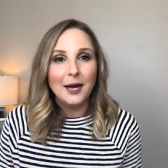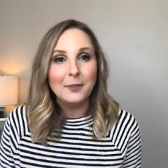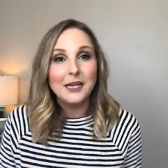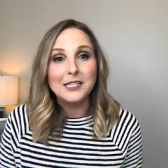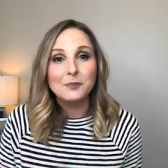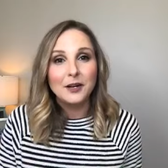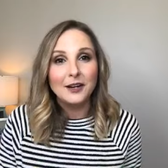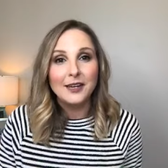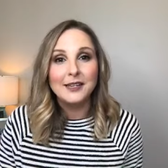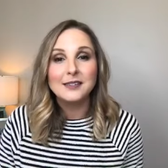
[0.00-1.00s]

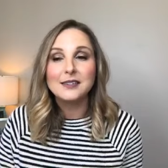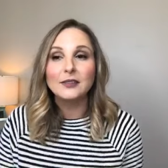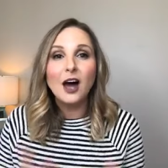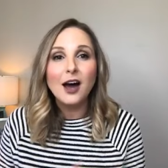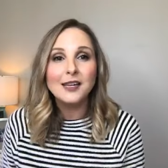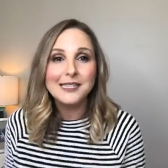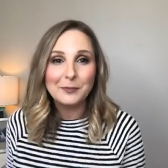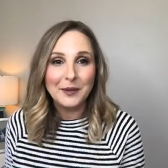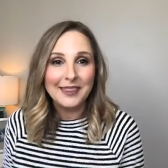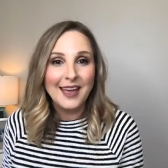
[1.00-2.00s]
experienced loss,
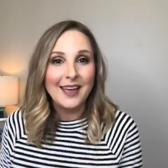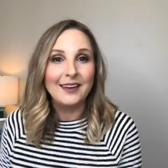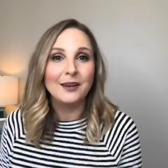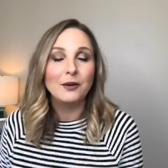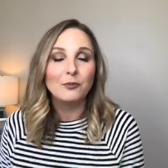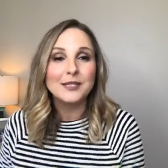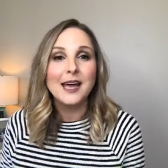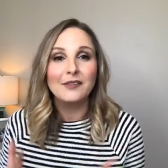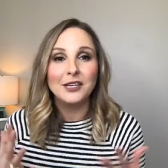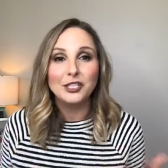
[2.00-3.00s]
but then was
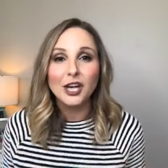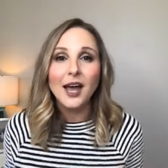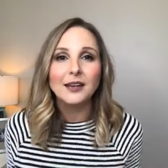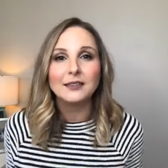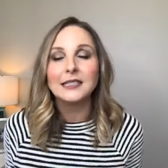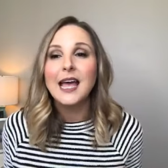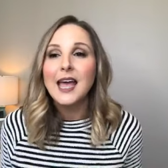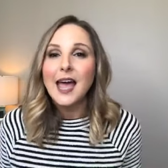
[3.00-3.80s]
having a child.